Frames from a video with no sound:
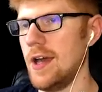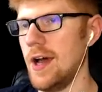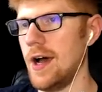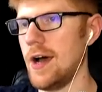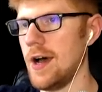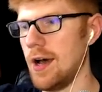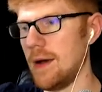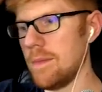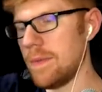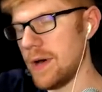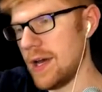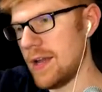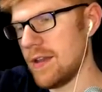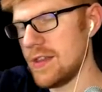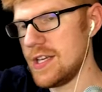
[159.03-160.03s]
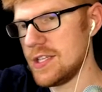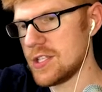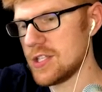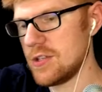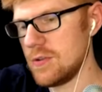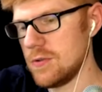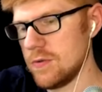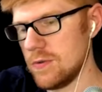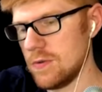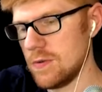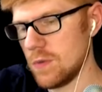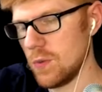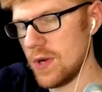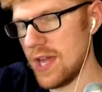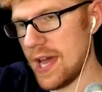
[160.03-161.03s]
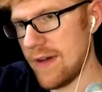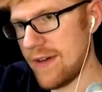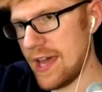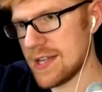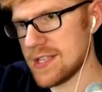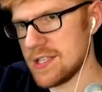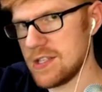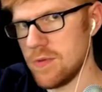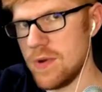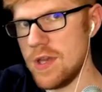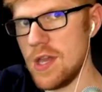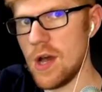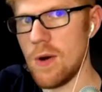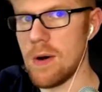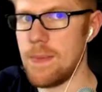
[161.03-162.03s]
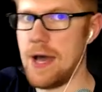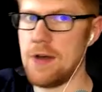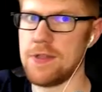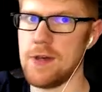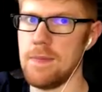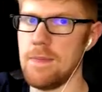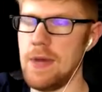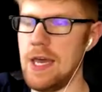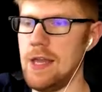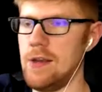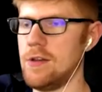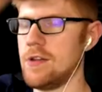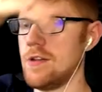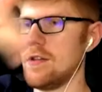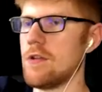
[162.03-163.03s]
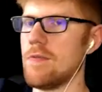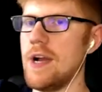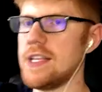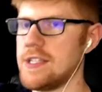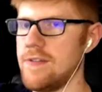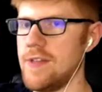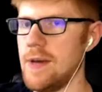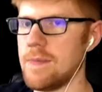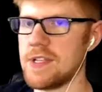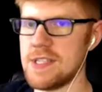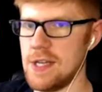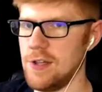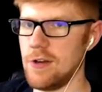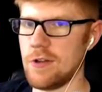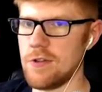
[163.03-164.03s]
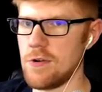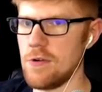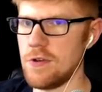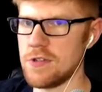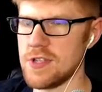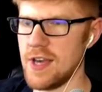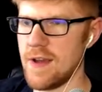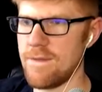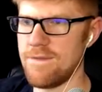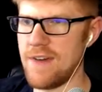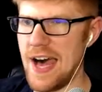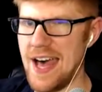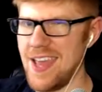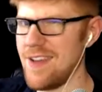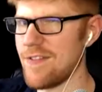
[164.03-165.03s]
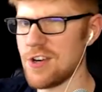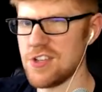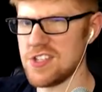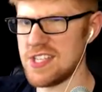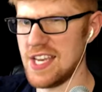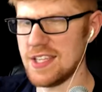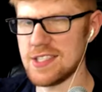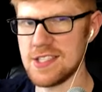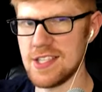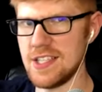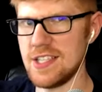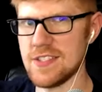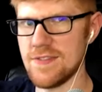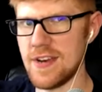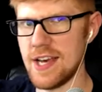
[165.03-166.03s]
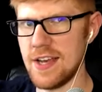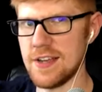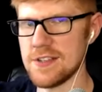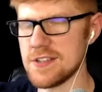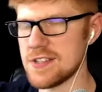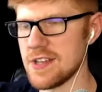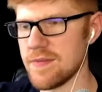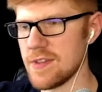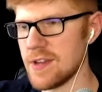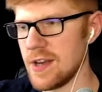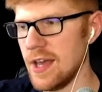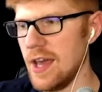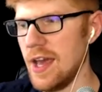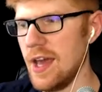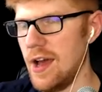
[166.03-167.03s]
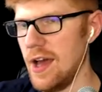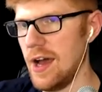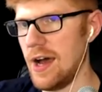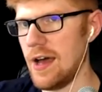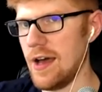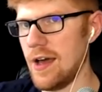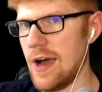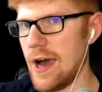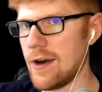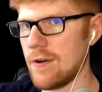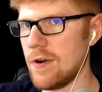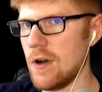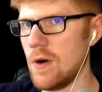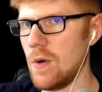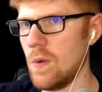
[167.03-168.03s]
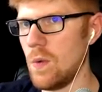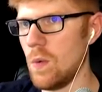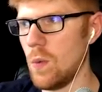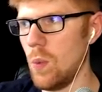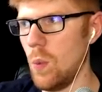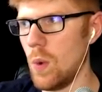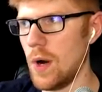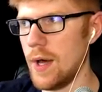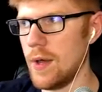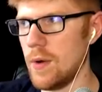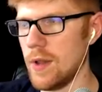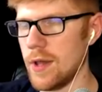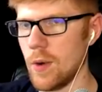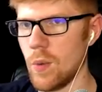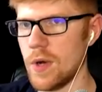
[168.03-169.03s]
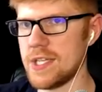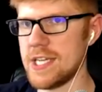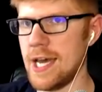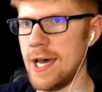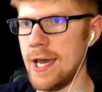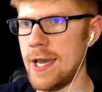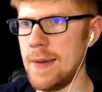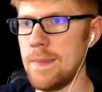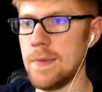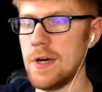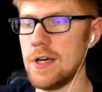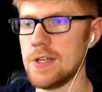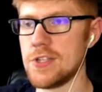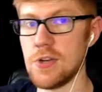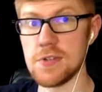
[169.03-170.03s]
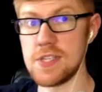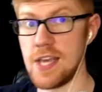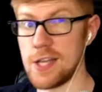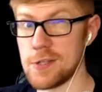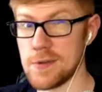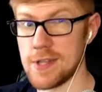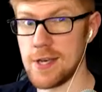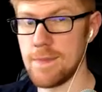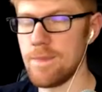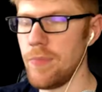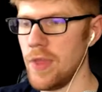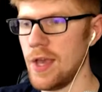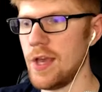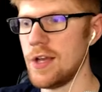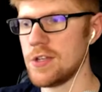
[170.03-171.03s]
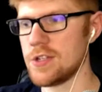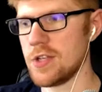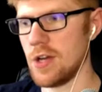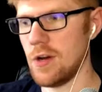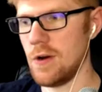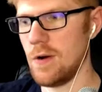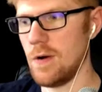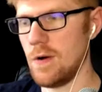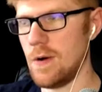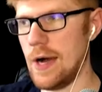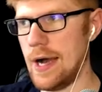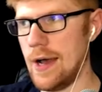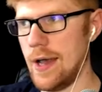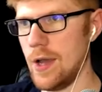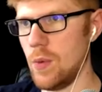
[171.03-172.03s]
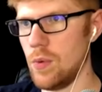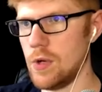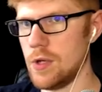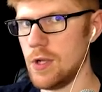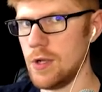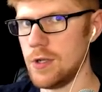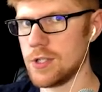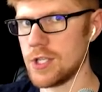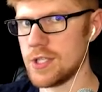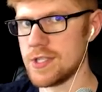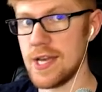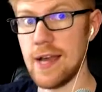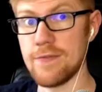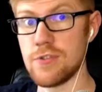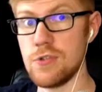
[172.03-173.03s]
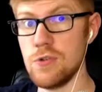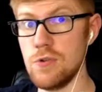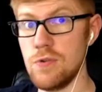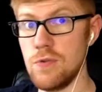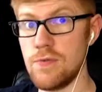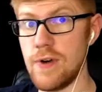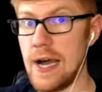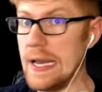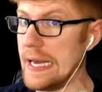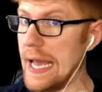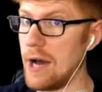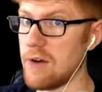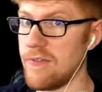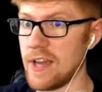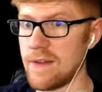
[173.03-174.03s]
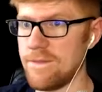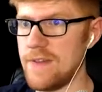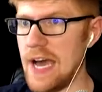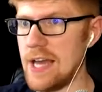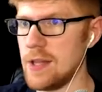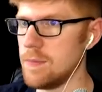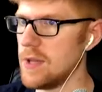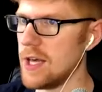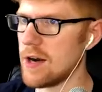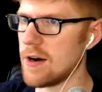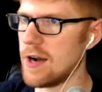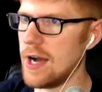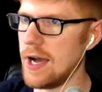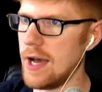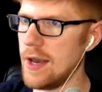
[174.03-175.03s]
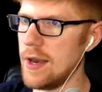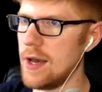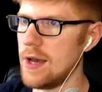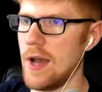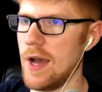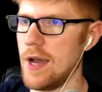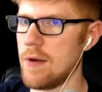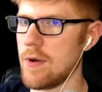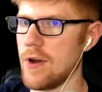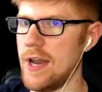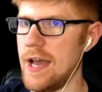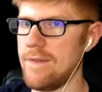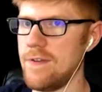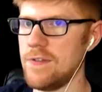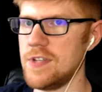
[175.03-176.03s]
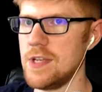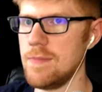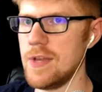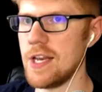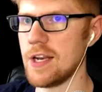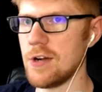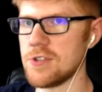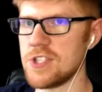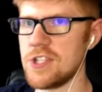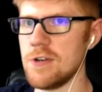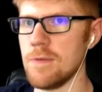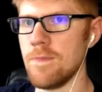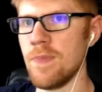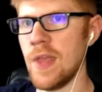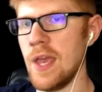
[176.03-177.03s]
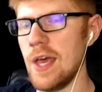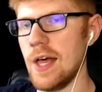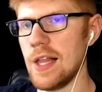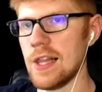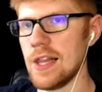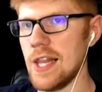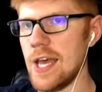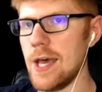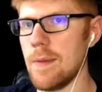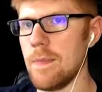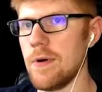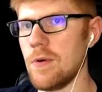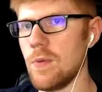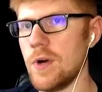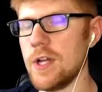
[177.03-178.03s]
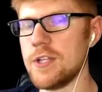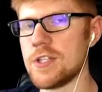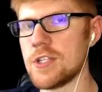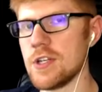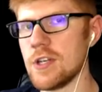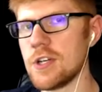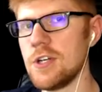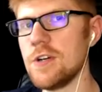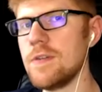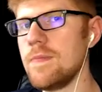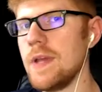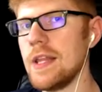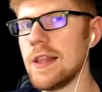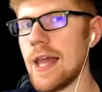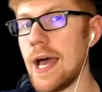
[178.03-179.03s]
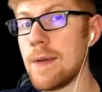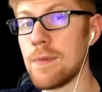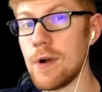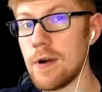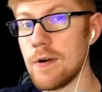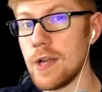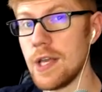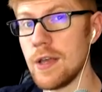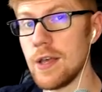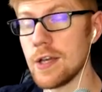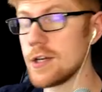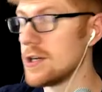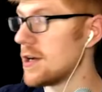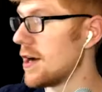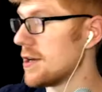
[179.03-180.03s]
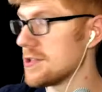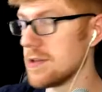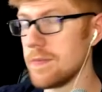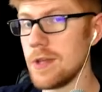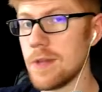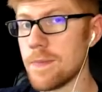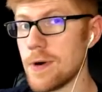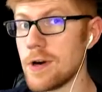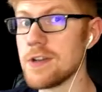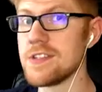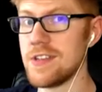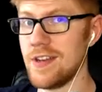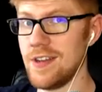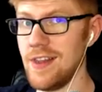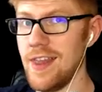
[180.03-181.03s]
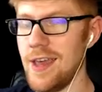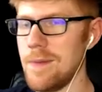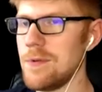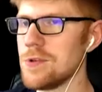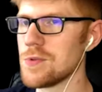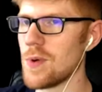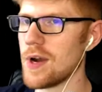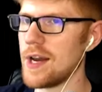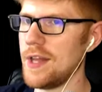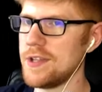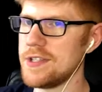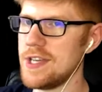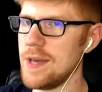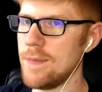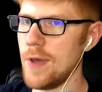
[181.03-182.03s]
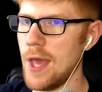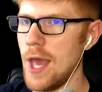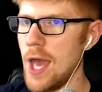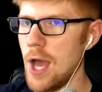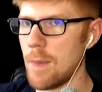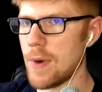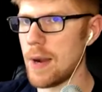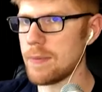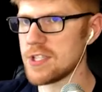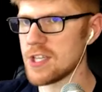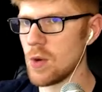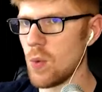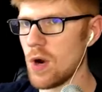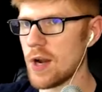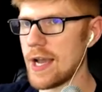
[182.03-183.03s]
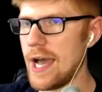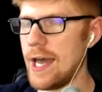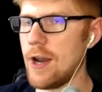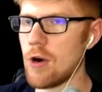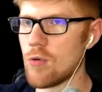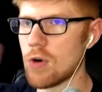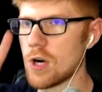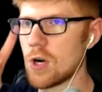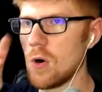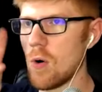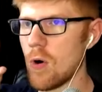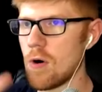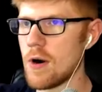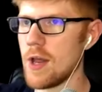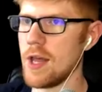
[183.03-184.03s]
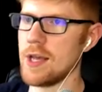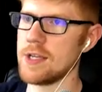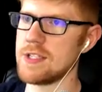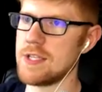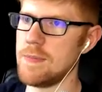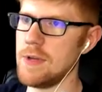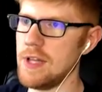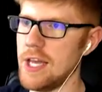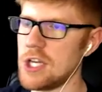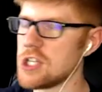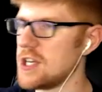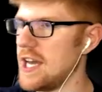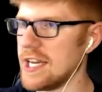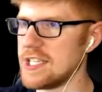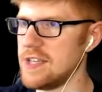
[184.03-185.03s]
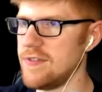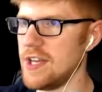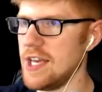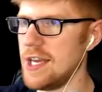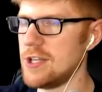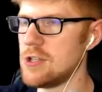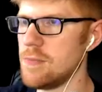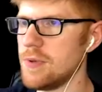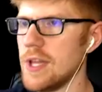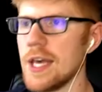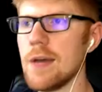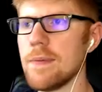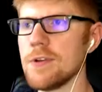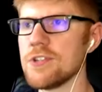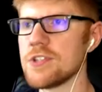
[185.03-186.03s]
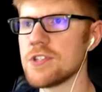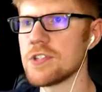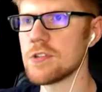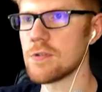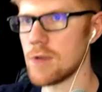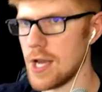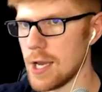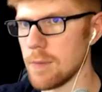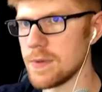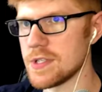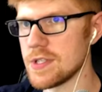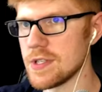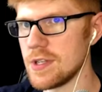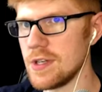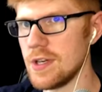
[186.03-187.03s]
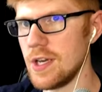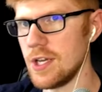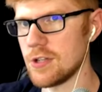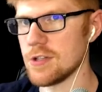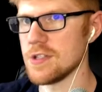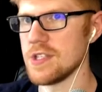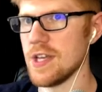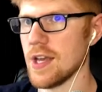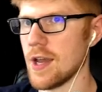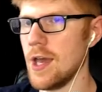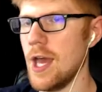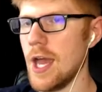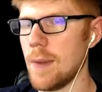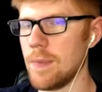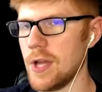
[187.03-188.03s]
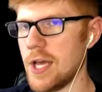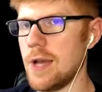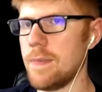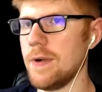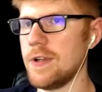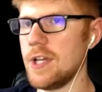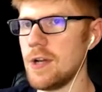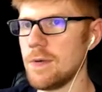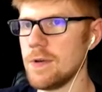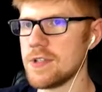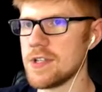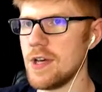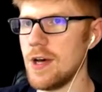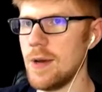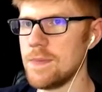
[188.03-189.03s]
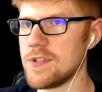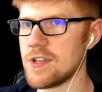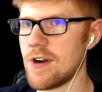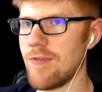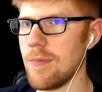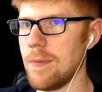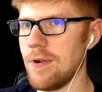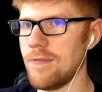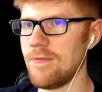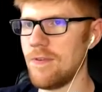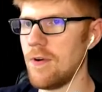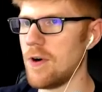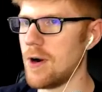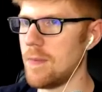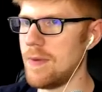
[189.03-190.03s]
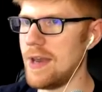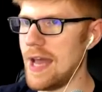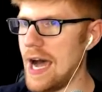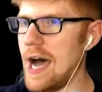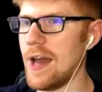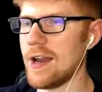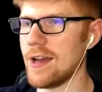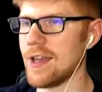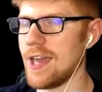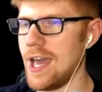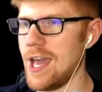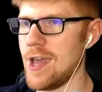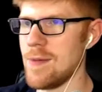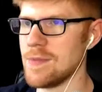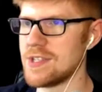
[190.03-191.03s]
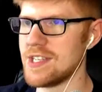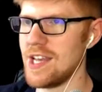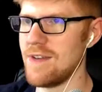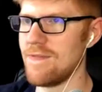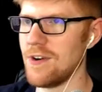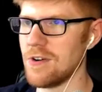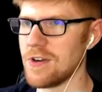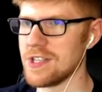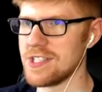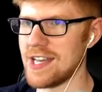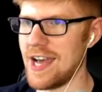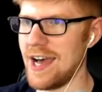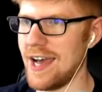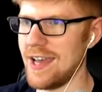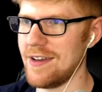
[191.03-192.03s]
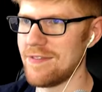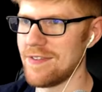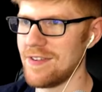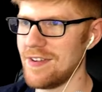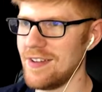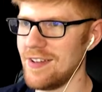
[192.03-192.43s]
But these two we have access to. We know about them. And the rest of them, because I looked through, there's like 5 or 6 of these files or something. I don't know what time associates with them. So I will just have to find out if I can find them later on. Here we go, 9:15. Meeting notes 2. Lib, which could mean library. It could also be the person, Lib, working on the team. Promising work on recording simulation activity into playable script. Interesting. Playable equals observable form, not a game. Stay focused, Ive.